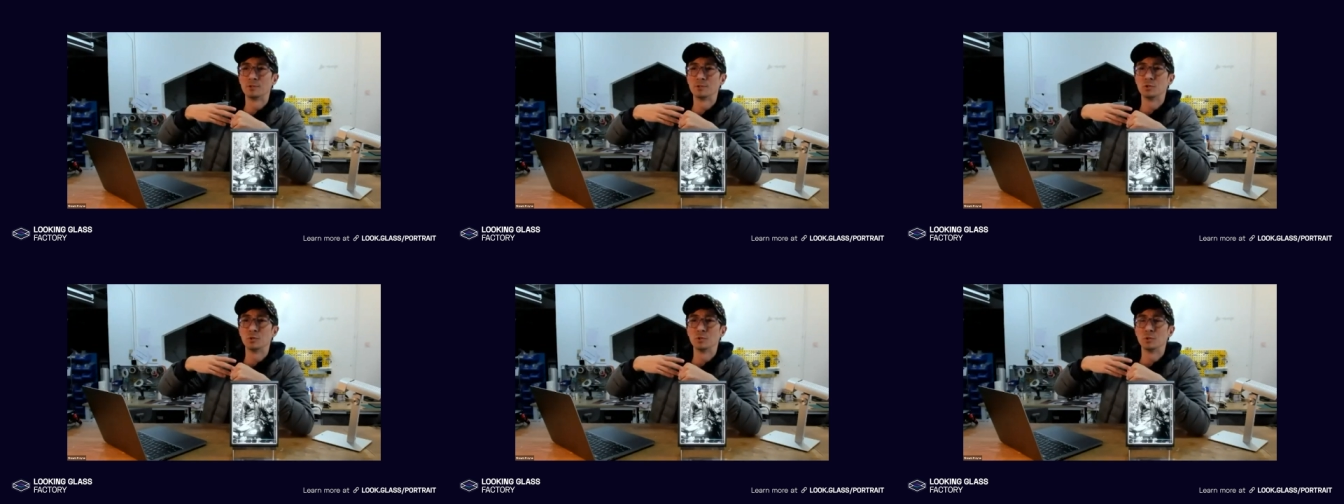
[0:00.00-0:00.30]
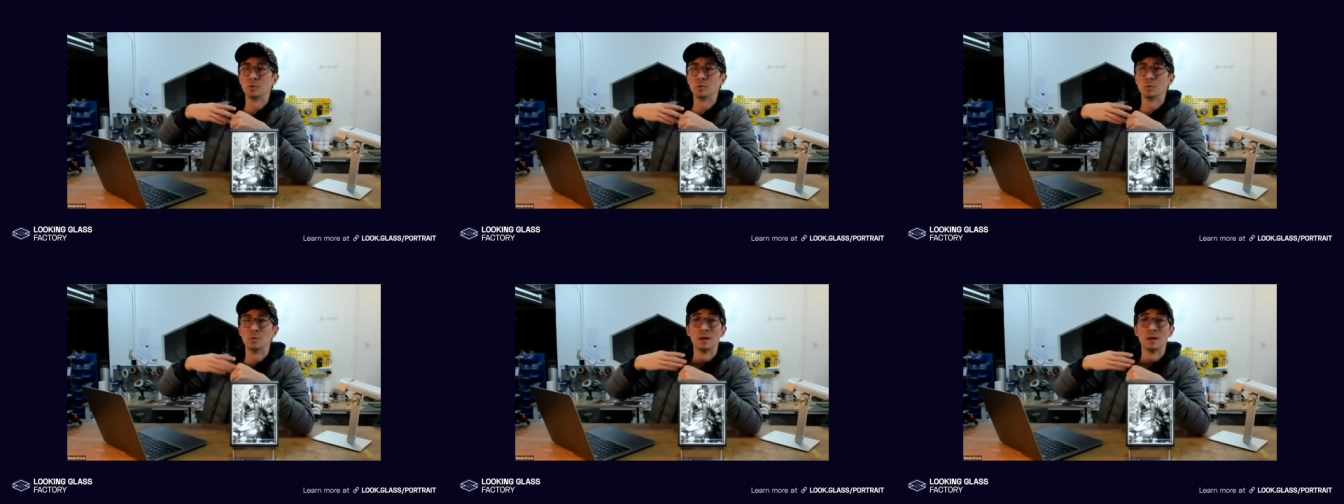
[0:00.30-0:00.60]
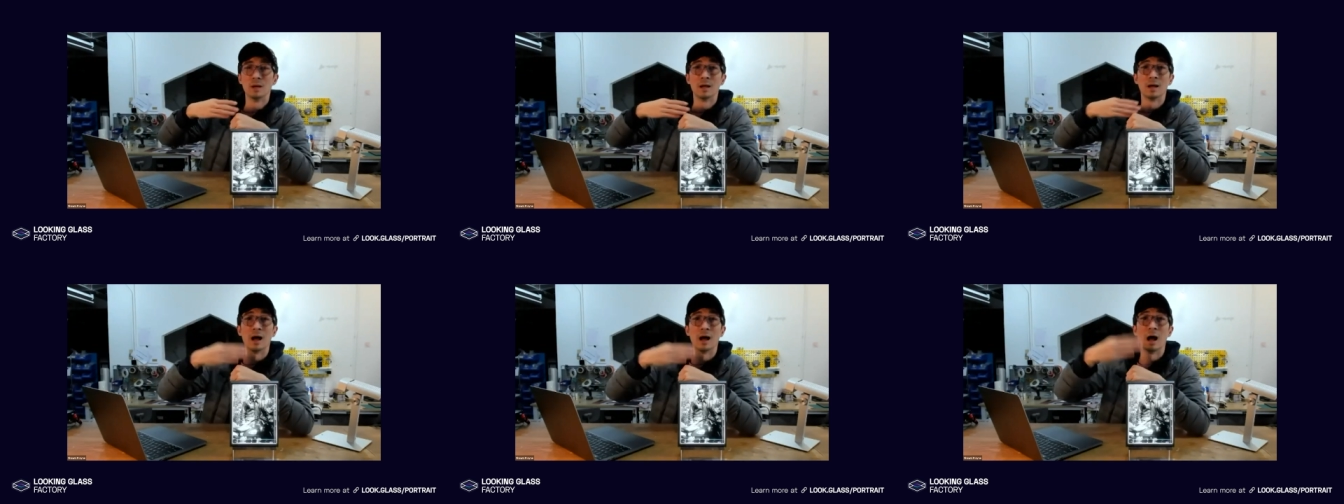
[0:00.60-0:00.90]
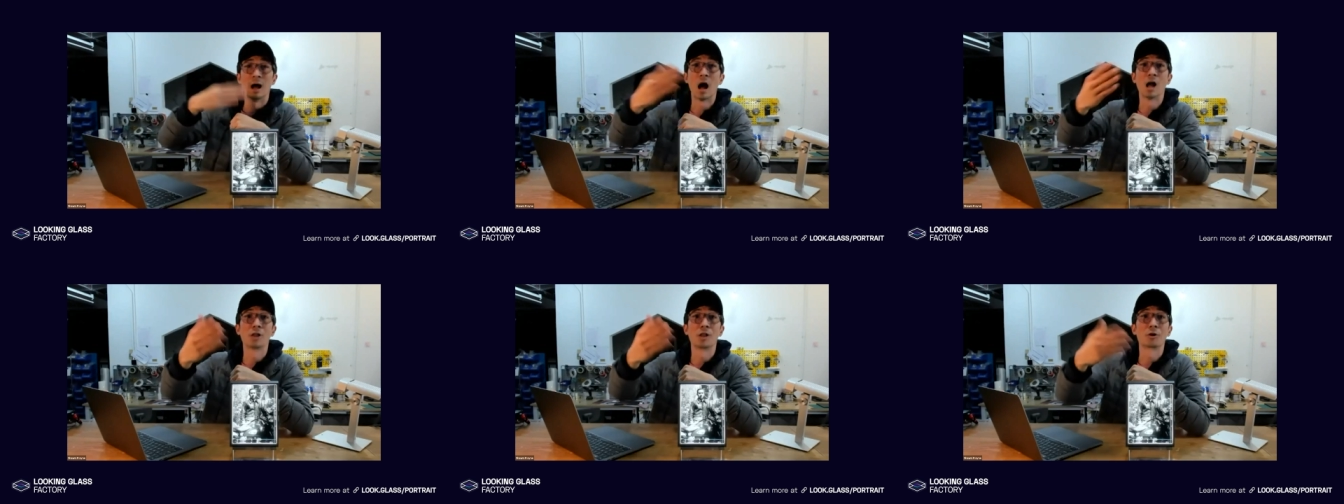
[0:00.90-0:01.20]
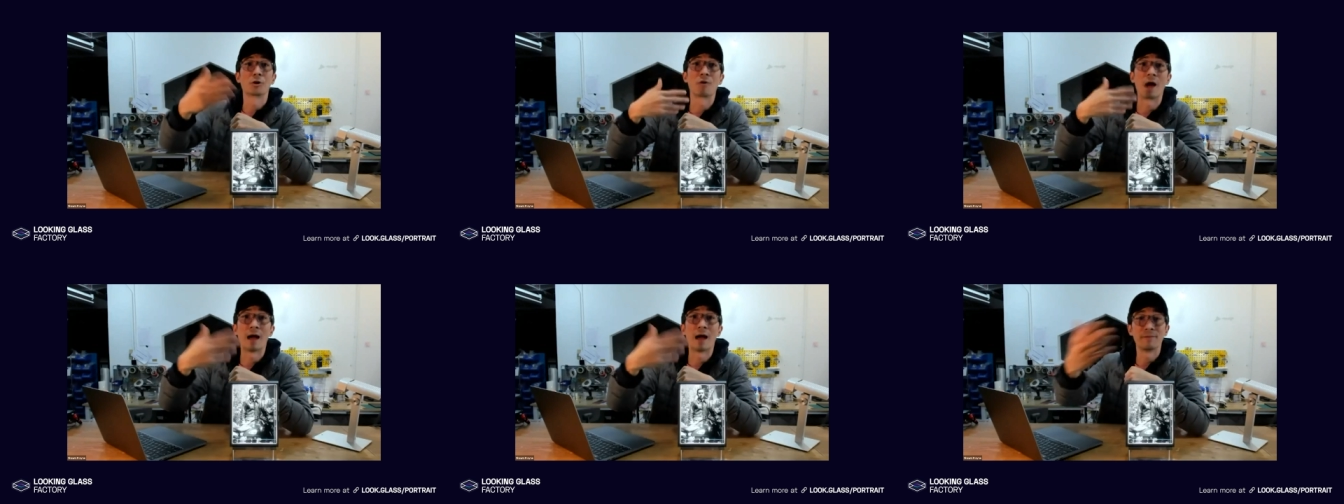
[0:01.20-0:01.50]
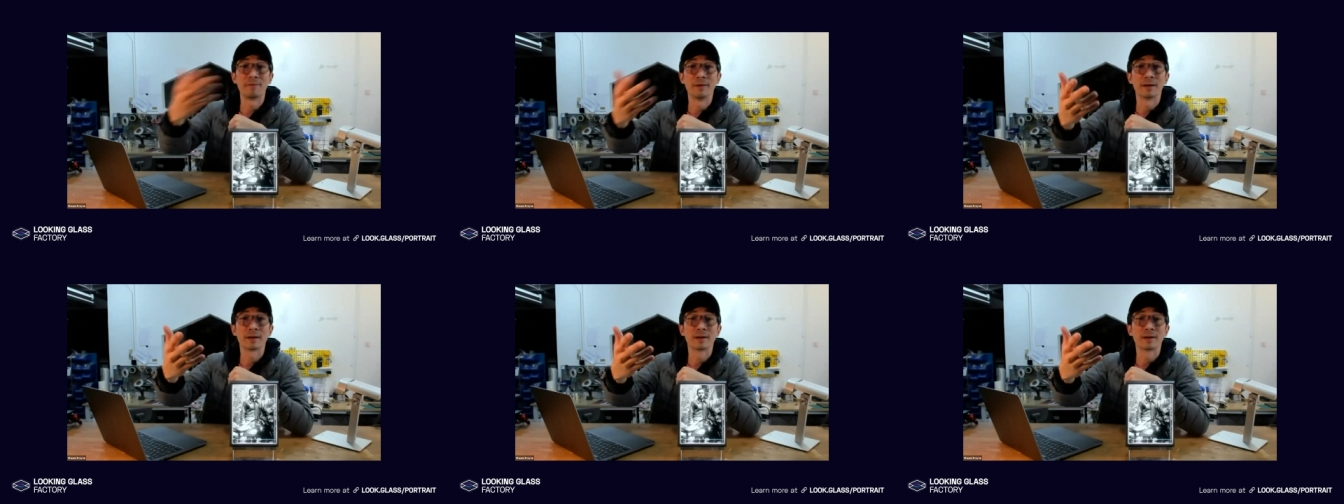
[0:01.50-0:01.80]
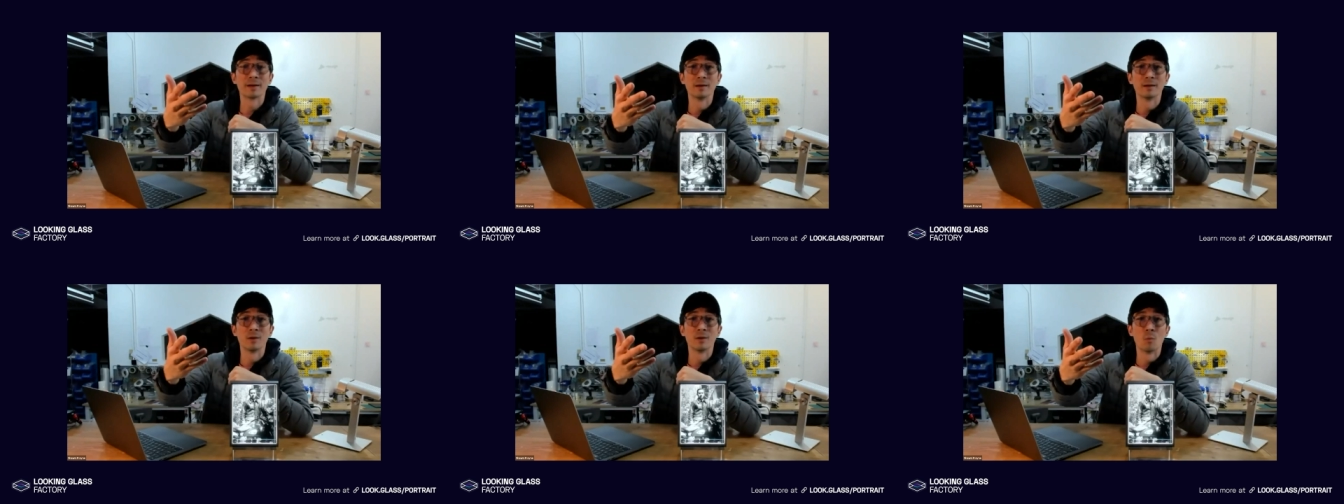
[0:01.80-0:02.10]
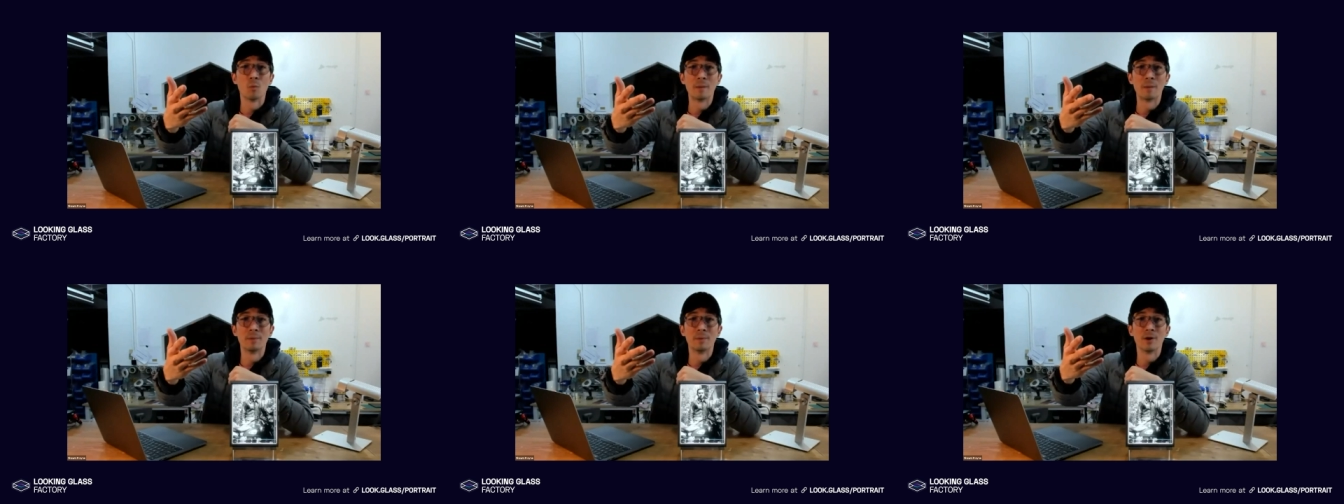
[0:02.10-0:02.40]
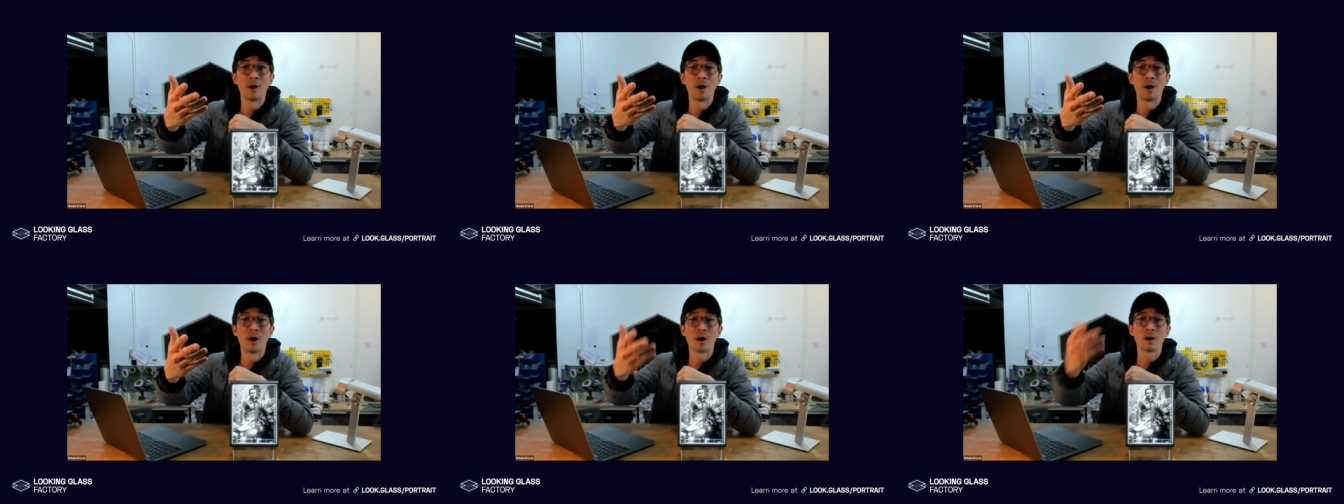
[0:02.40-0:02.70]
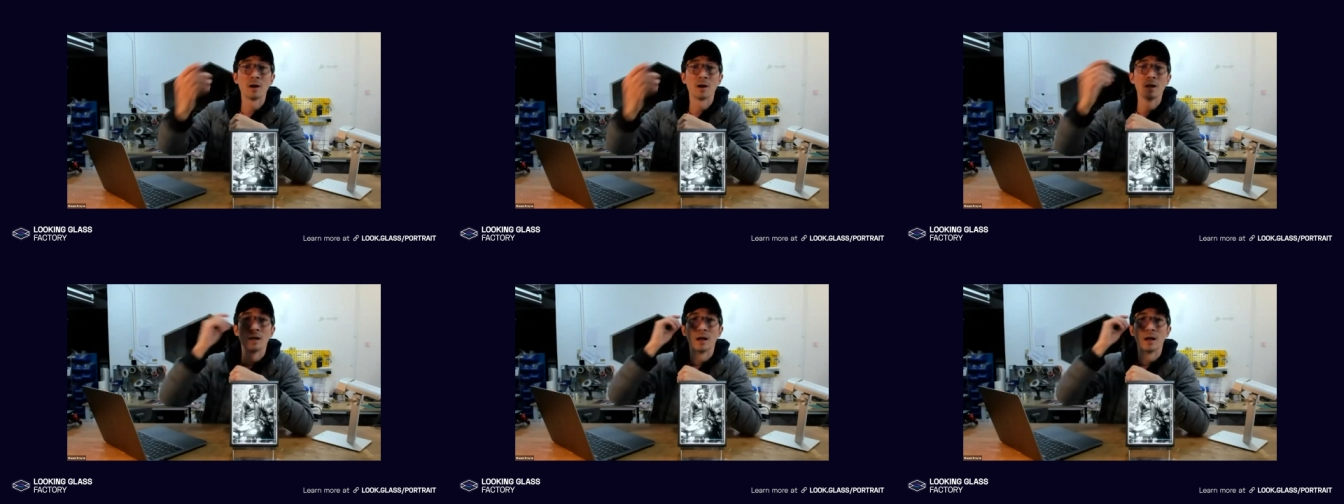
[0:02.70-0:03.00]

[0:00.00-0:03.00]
do a holographic webinar,